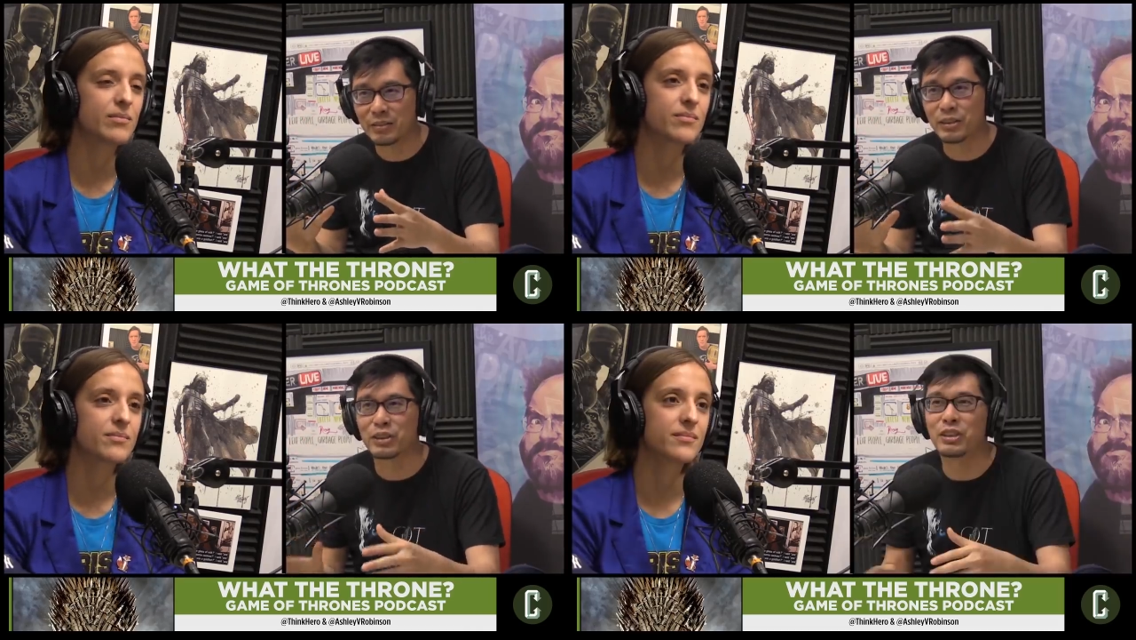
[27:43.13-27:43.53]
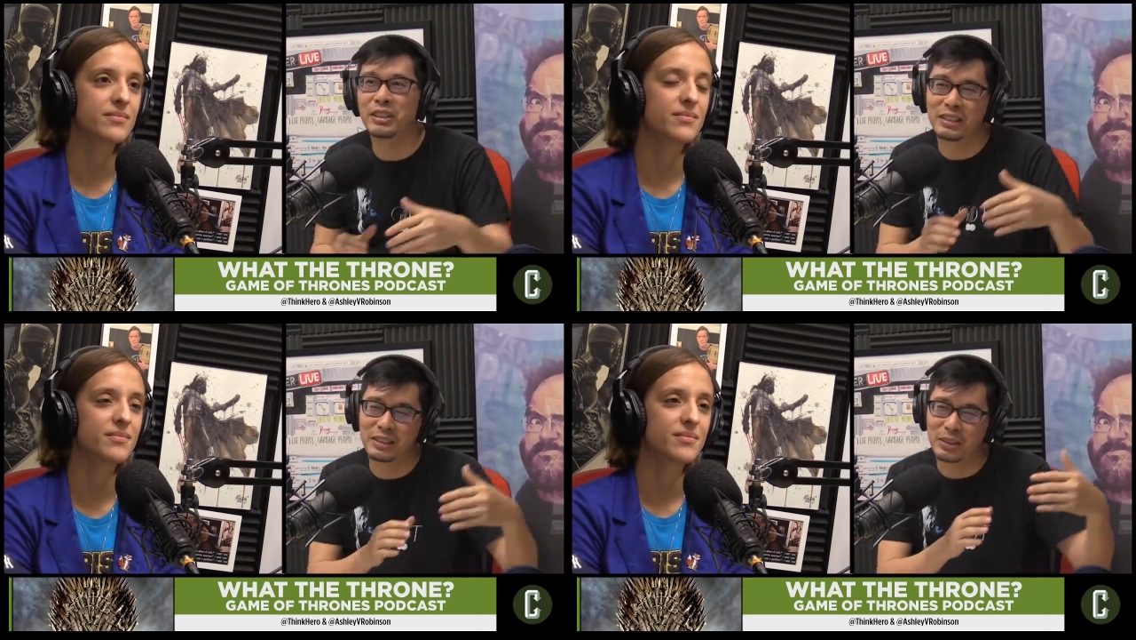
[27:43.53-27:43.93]

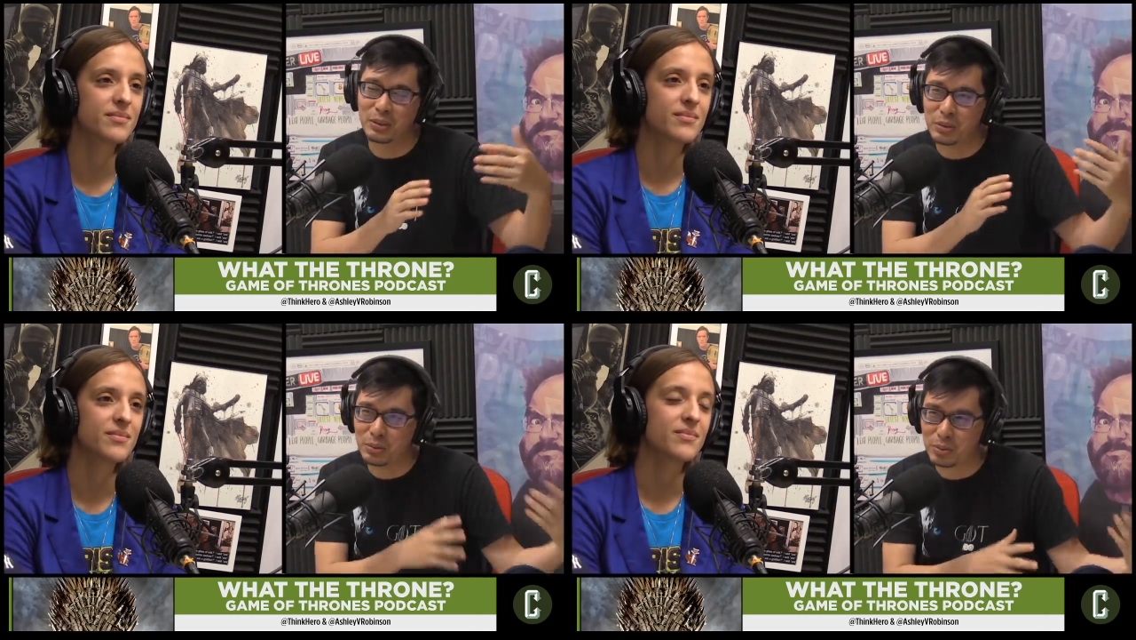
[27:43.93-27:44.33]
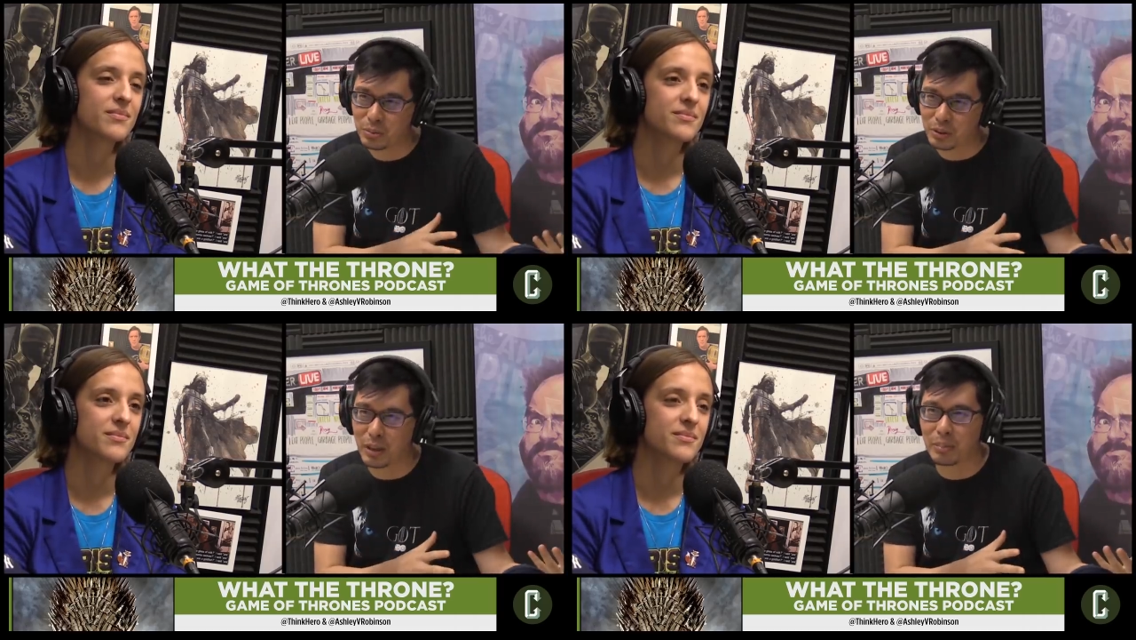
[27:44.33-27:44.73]
Speaker 1: Versus
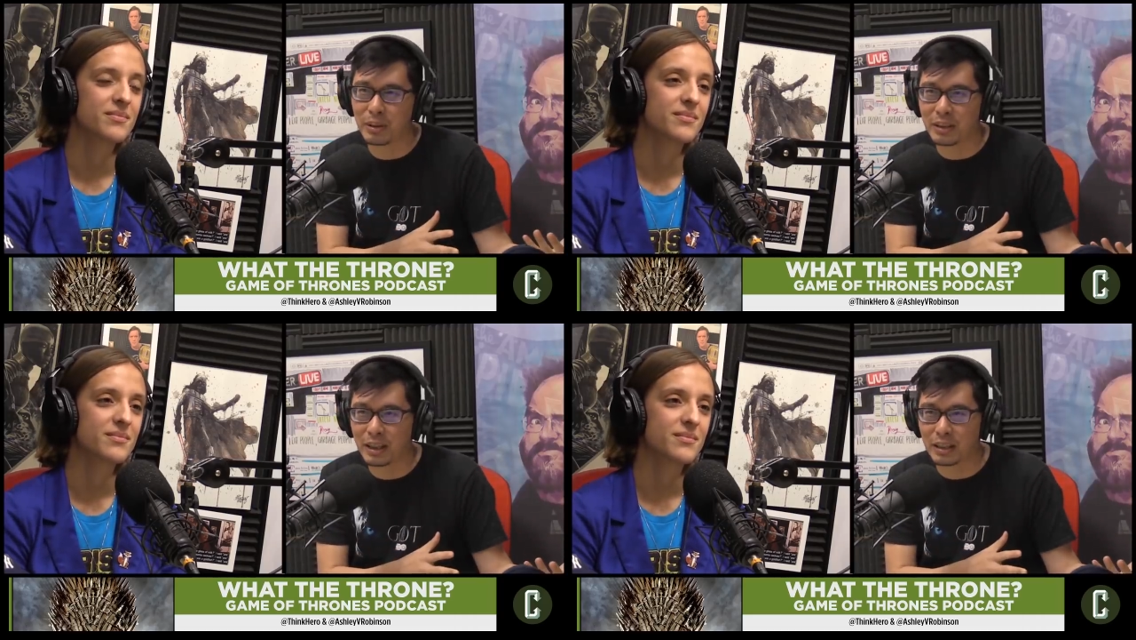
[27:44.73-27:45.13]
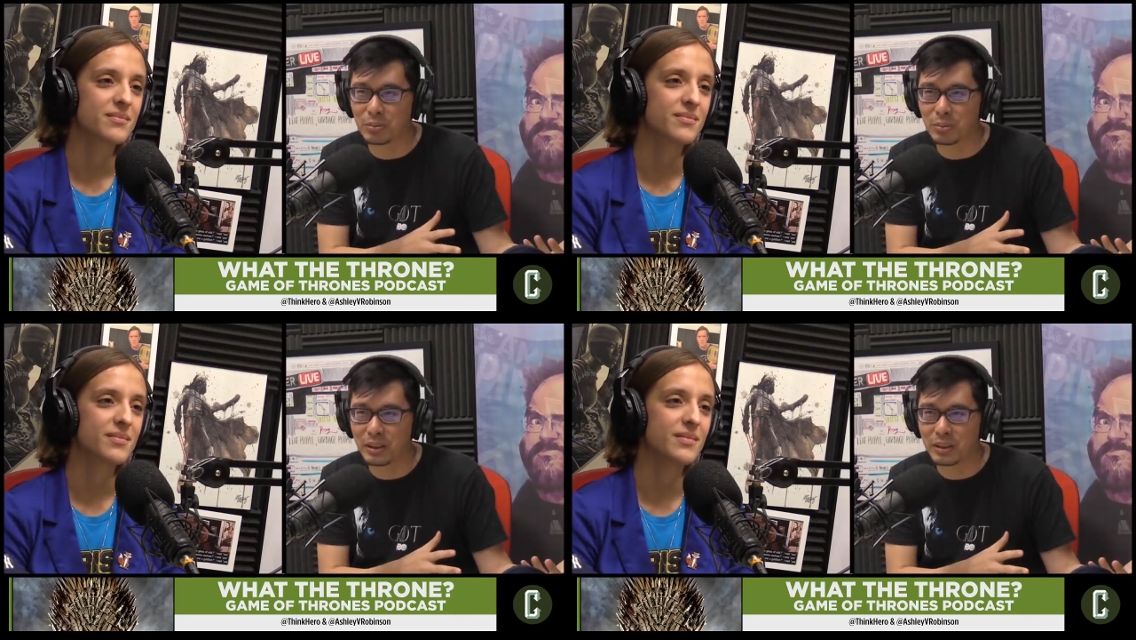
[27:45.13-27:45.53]
what's happening
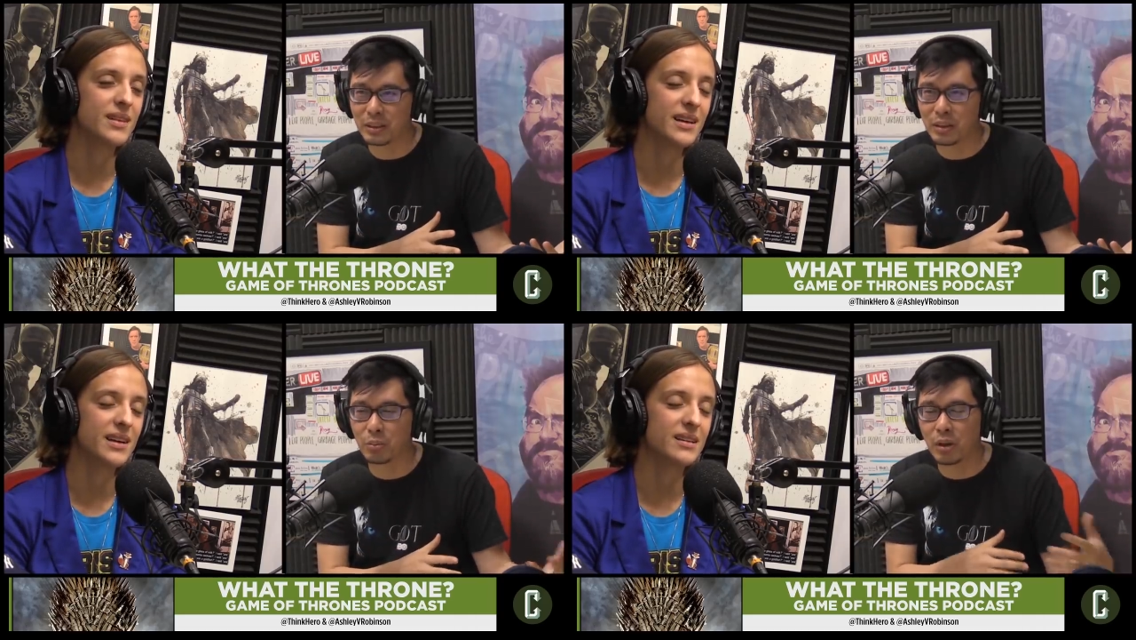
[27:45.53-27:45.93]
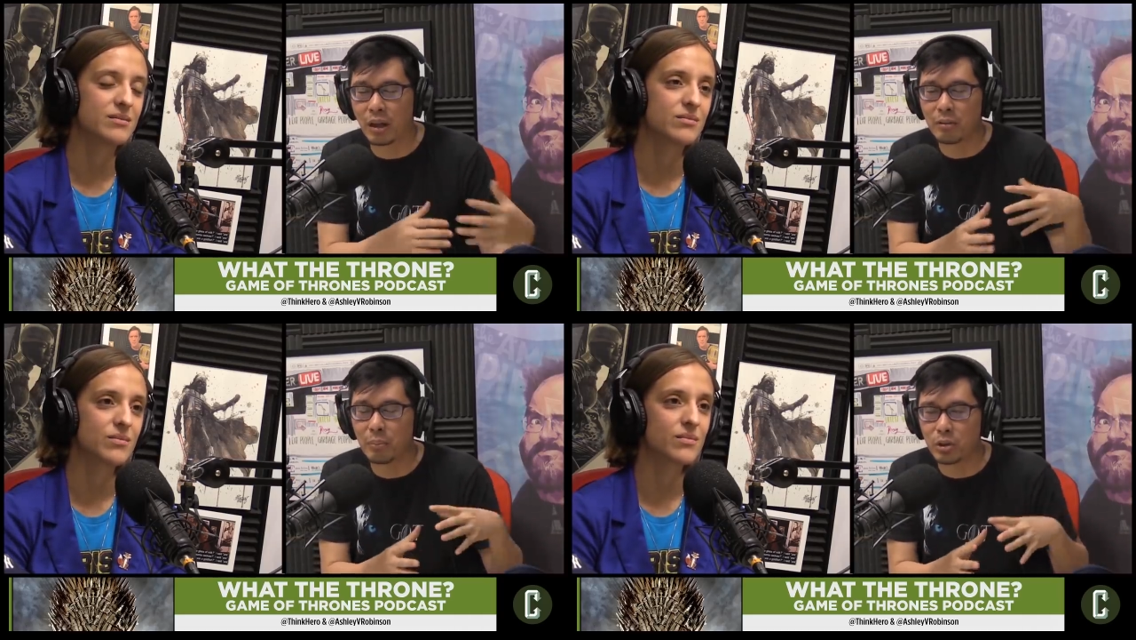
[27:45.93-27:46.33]
next week. You yeah. Know, we'll
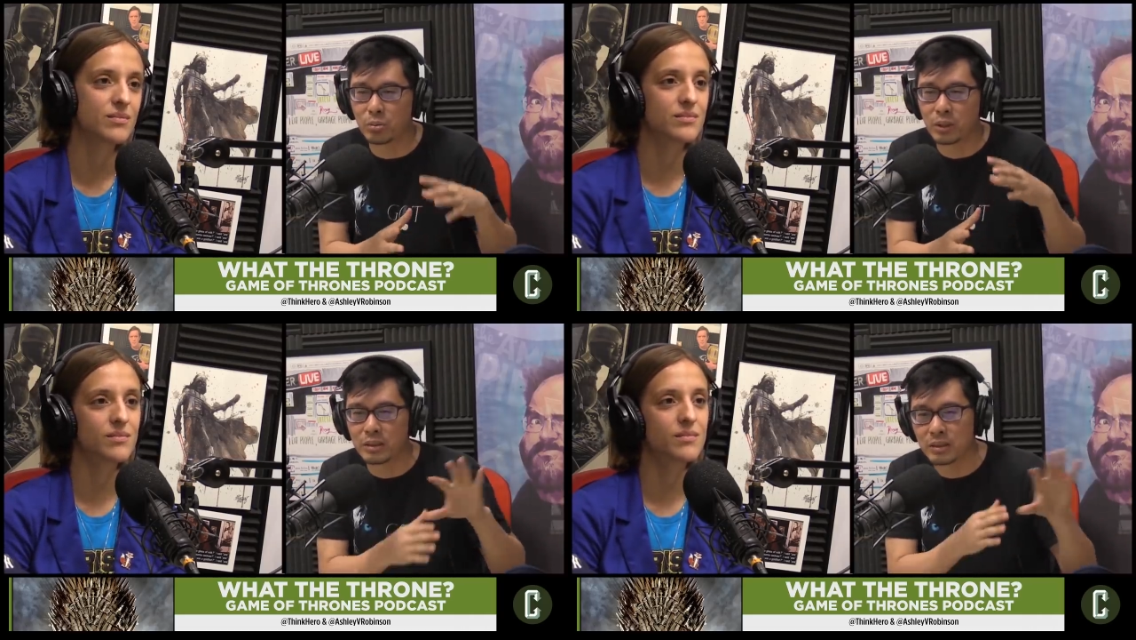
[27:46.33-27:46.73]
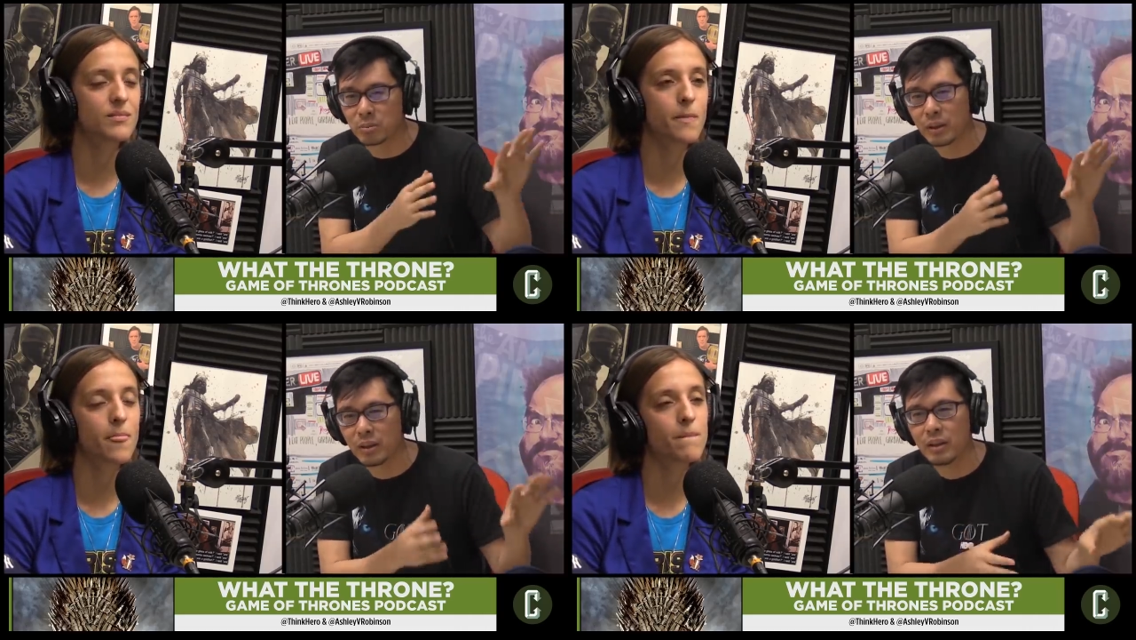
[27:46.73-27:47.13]
have emotional
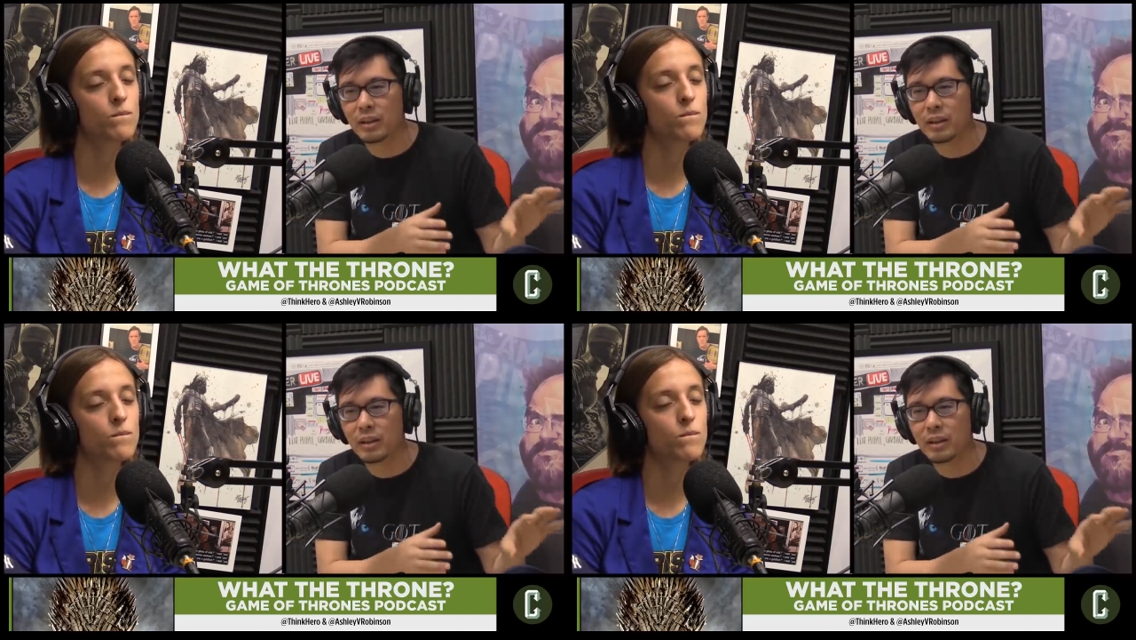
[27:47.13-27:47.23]
resonance with